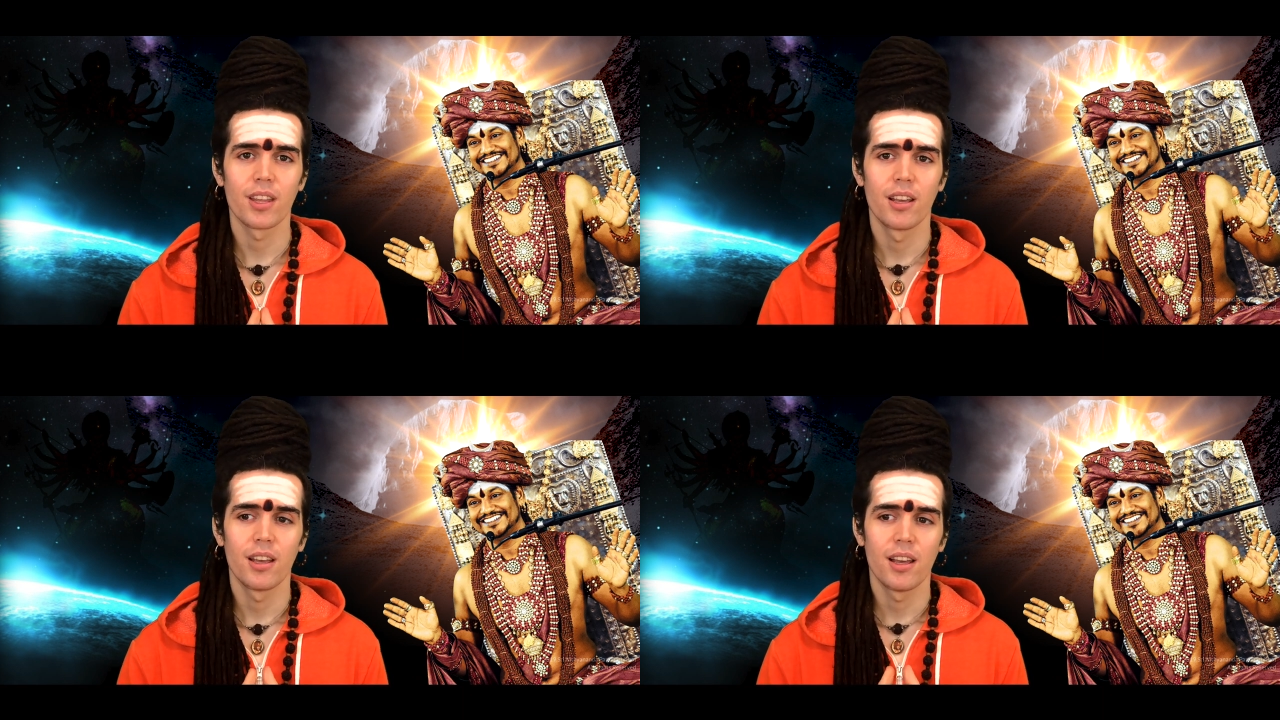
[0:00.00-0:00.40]

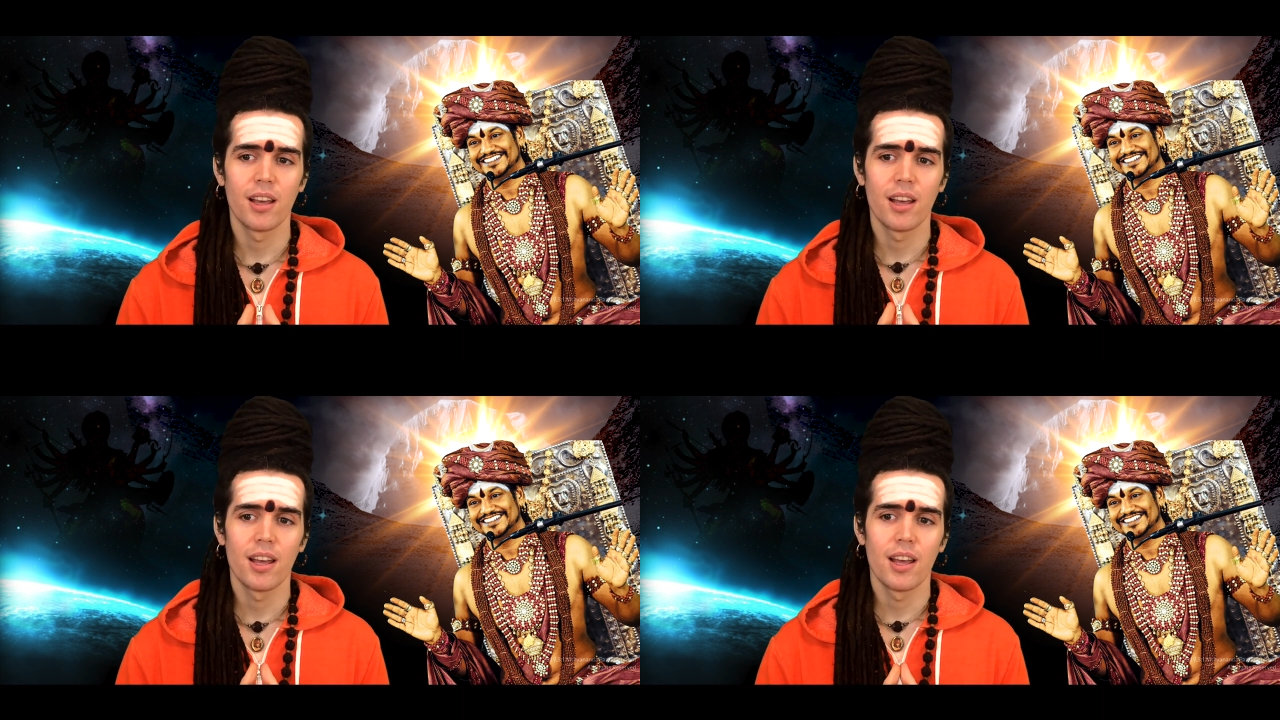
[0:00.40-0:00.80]

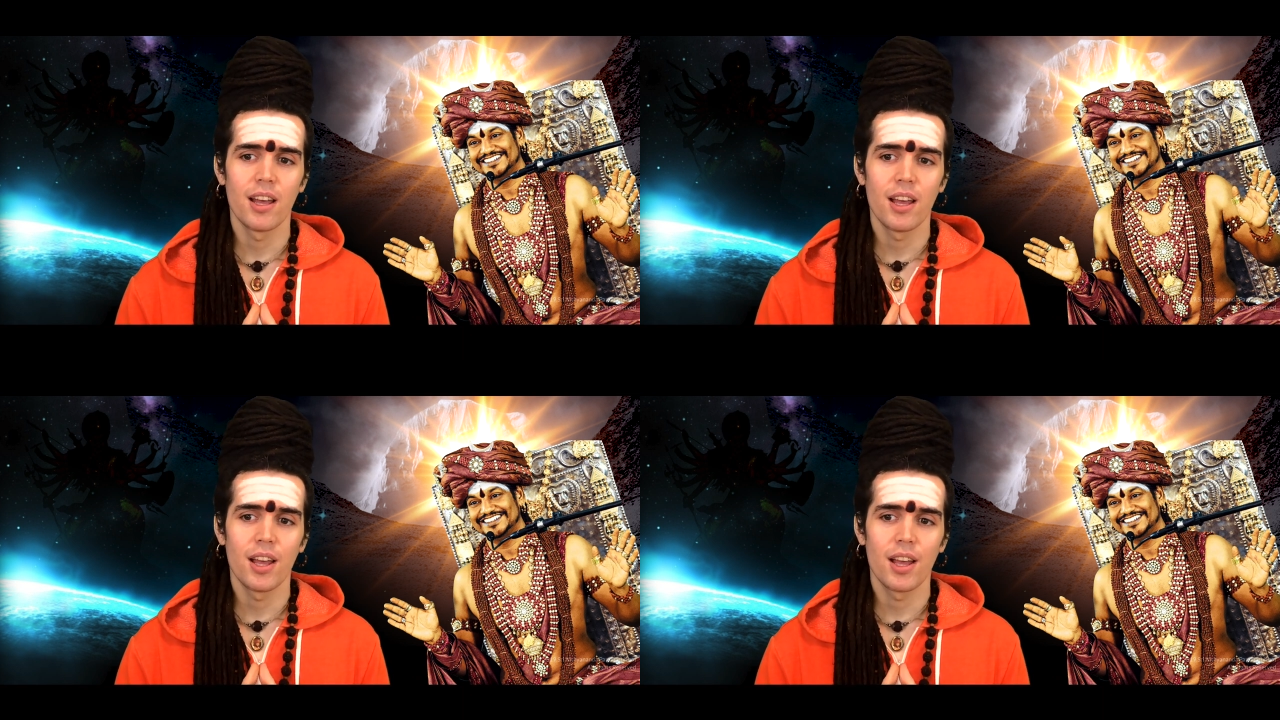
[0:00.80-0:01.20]

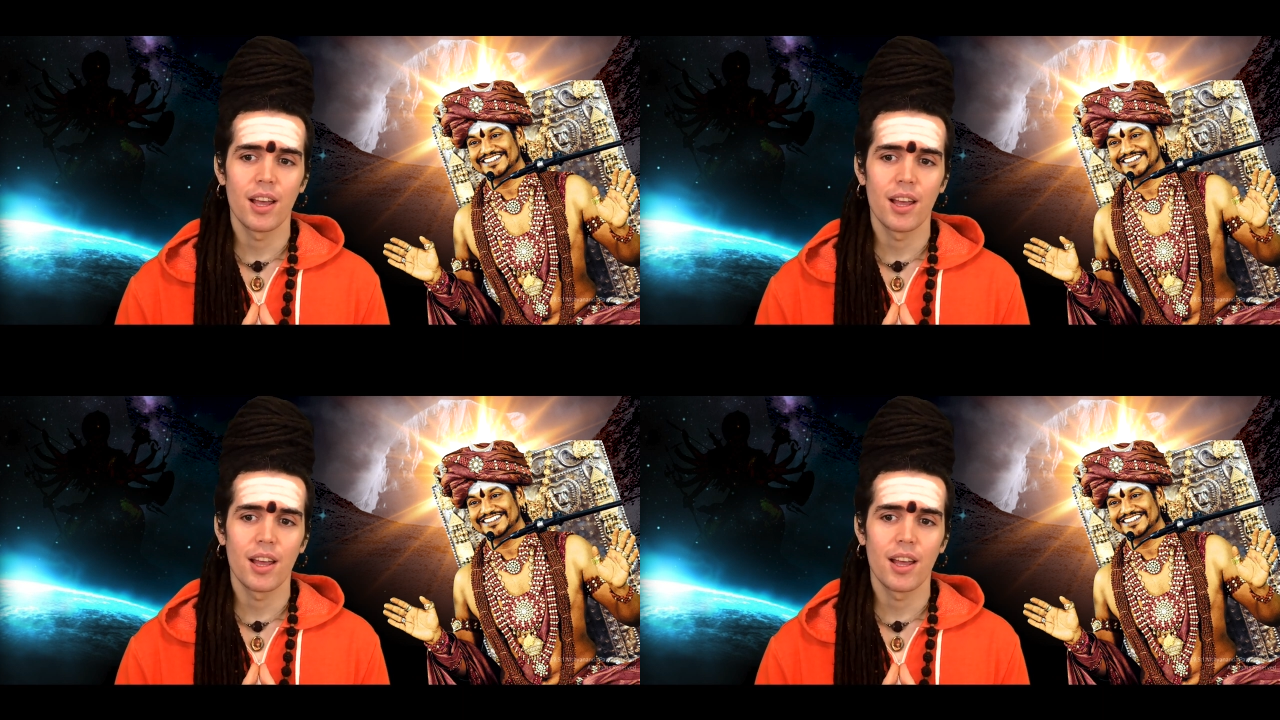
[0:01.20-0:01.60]

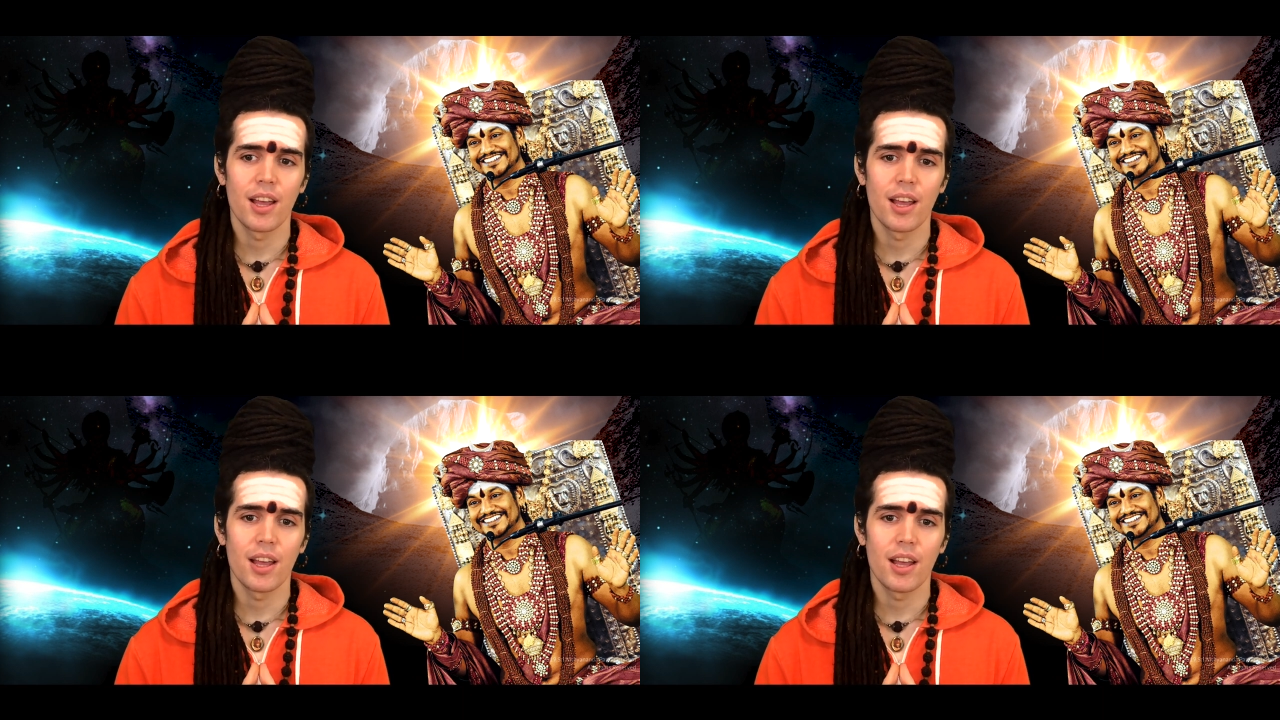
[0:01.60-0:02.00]

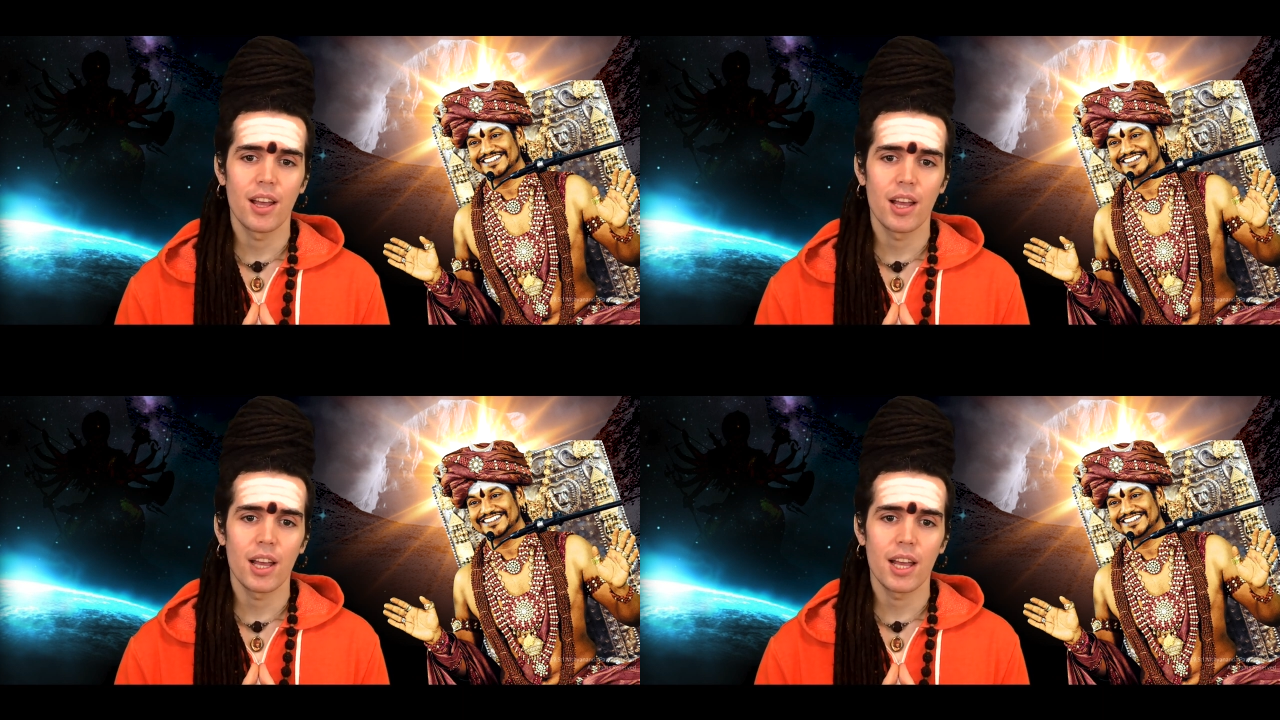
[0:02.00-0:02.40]

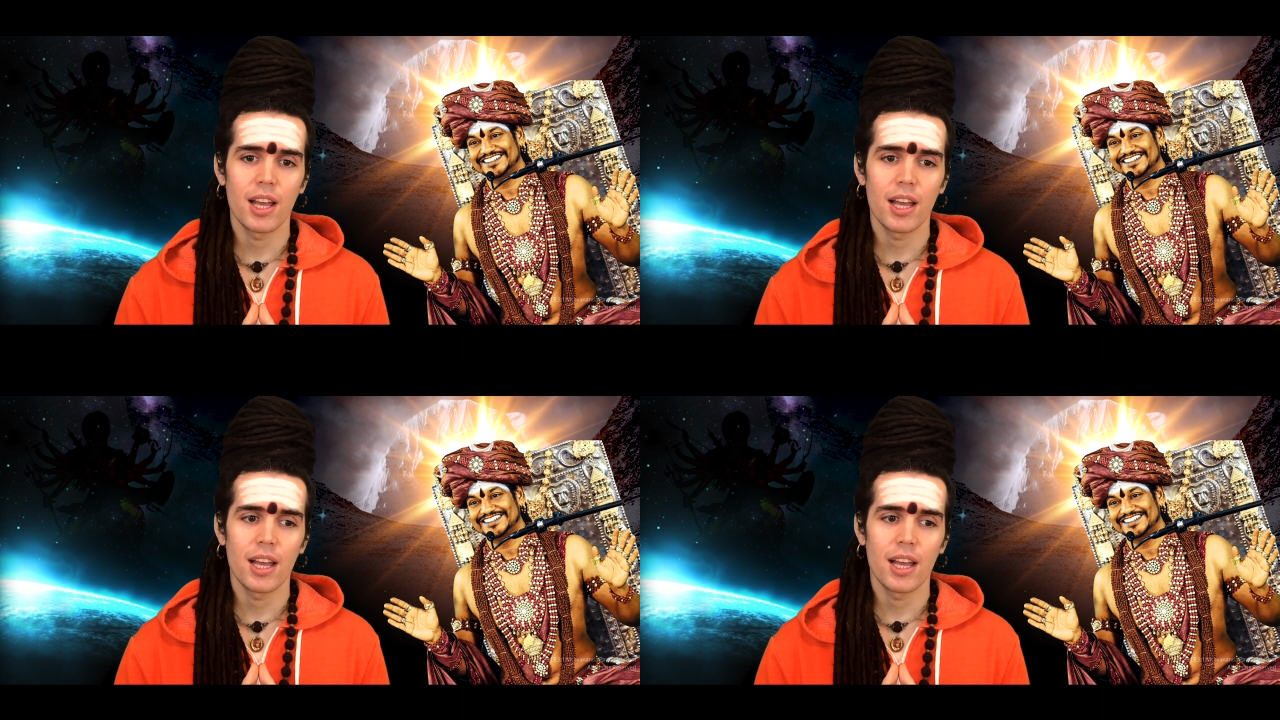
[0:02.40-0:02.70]
(silence)